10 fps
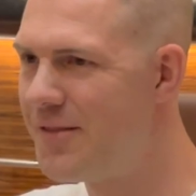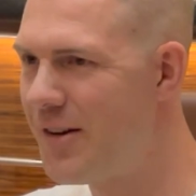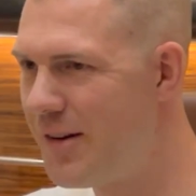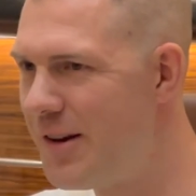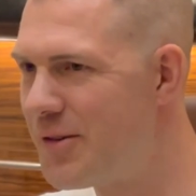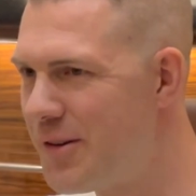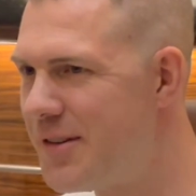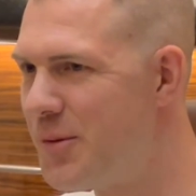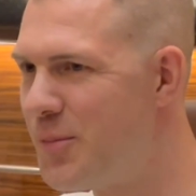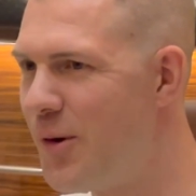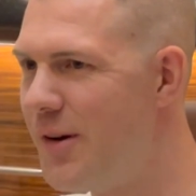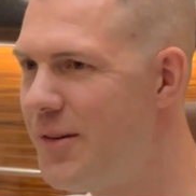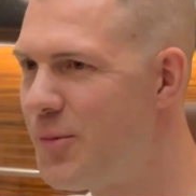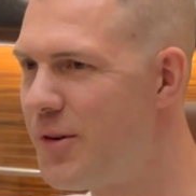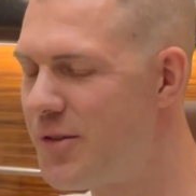a very interesting
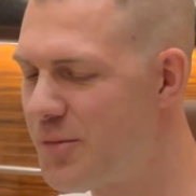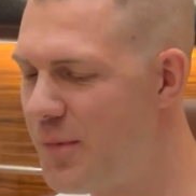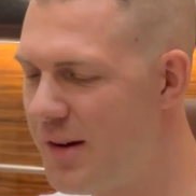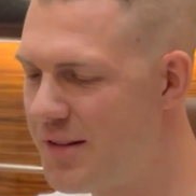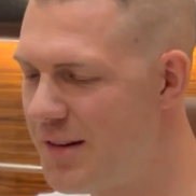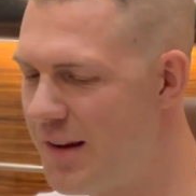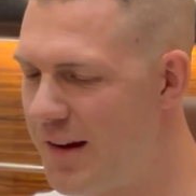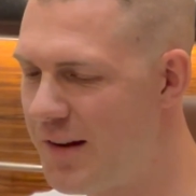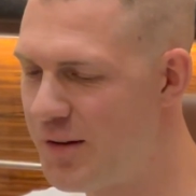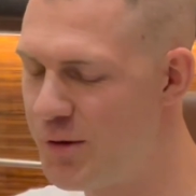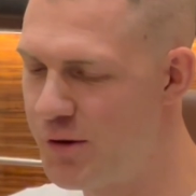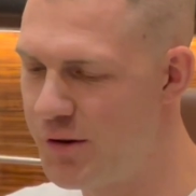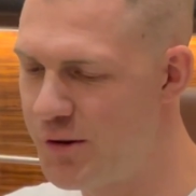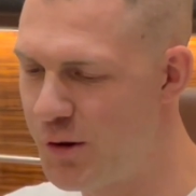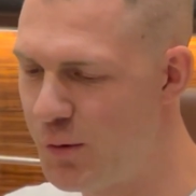point, which makes it like
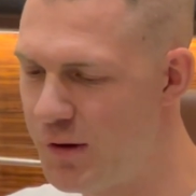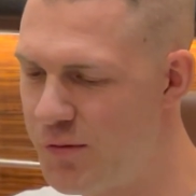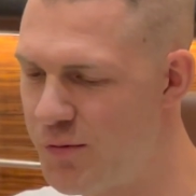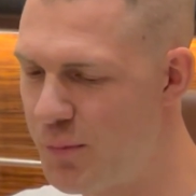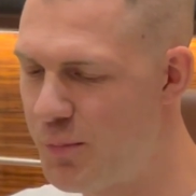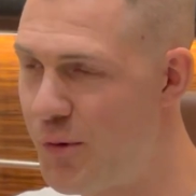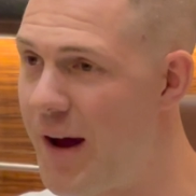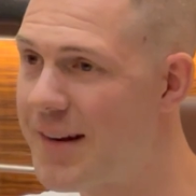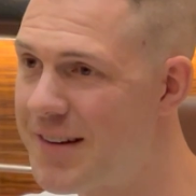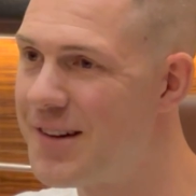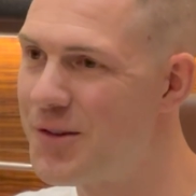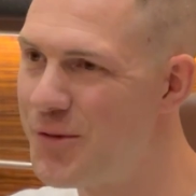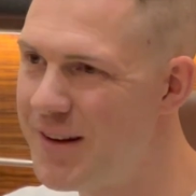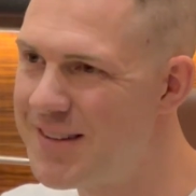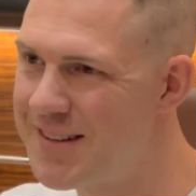it's not only for practical
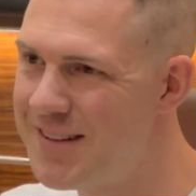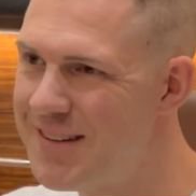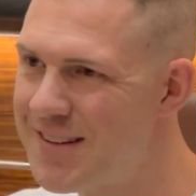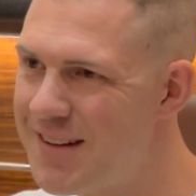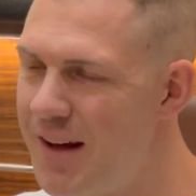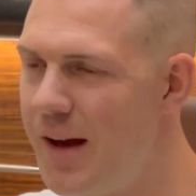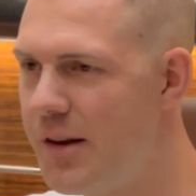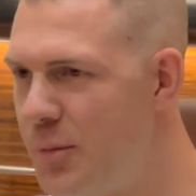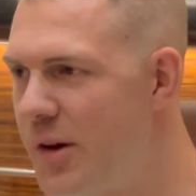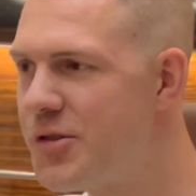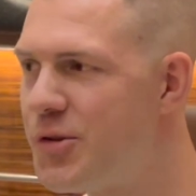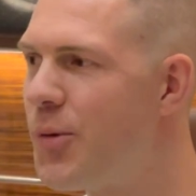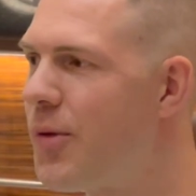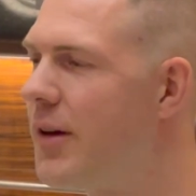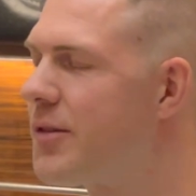reasons. And you mentioned
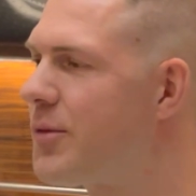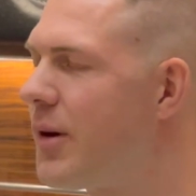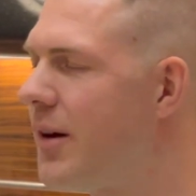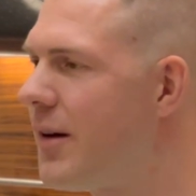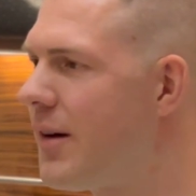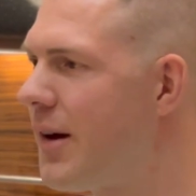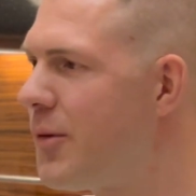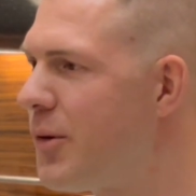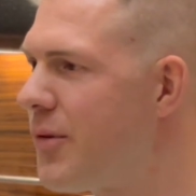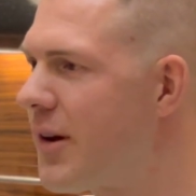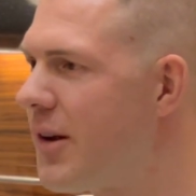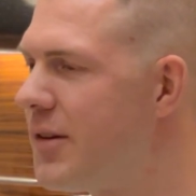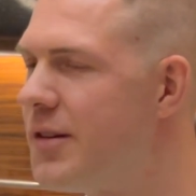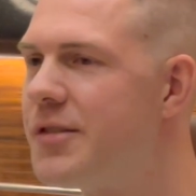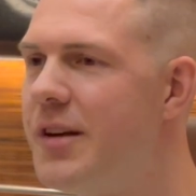two things. I don't know if I can
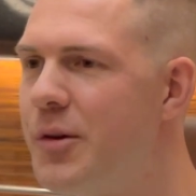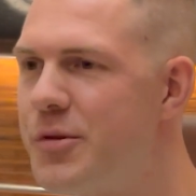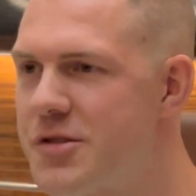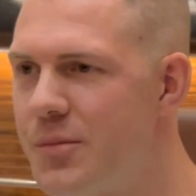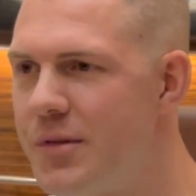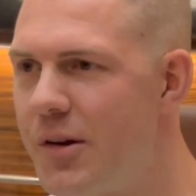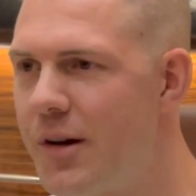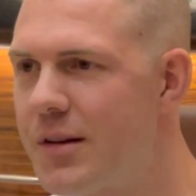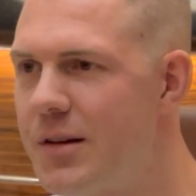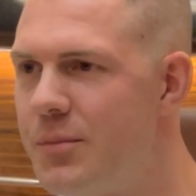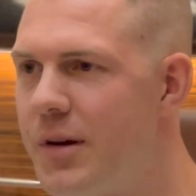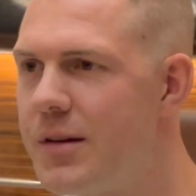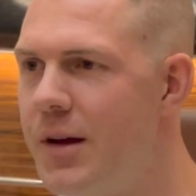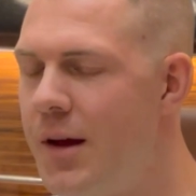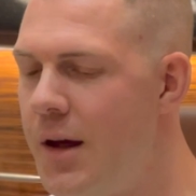distinguish them directly, but
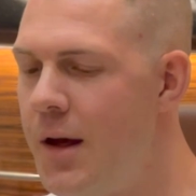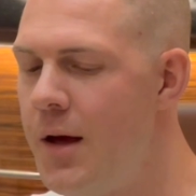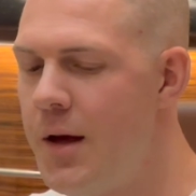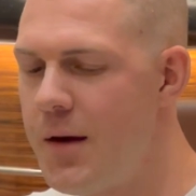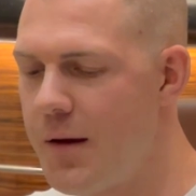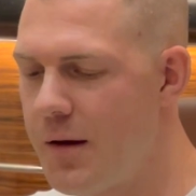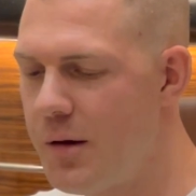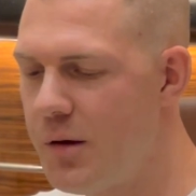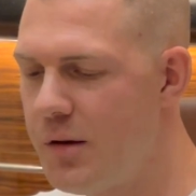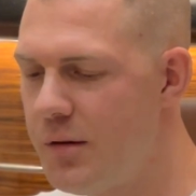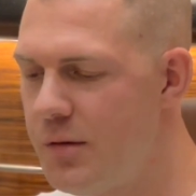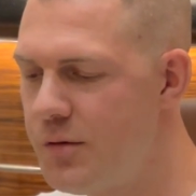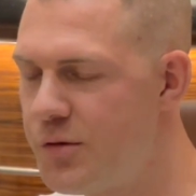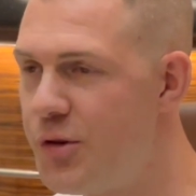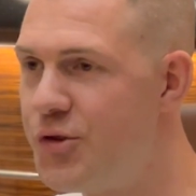
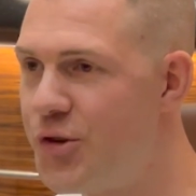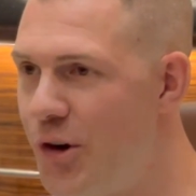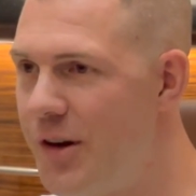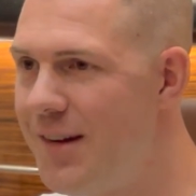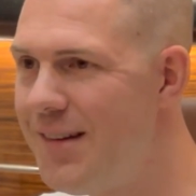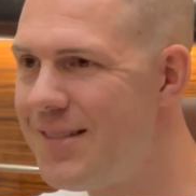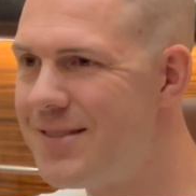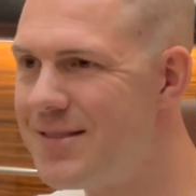the journey,